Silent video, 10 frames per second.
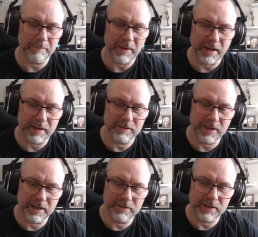and
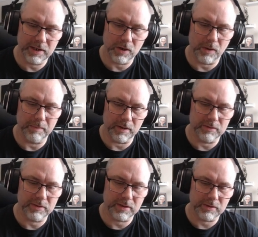T N T
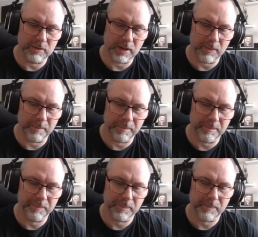combos. Let's do that one.
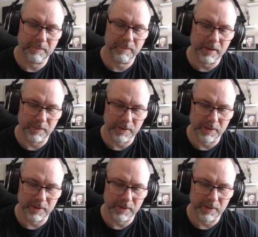There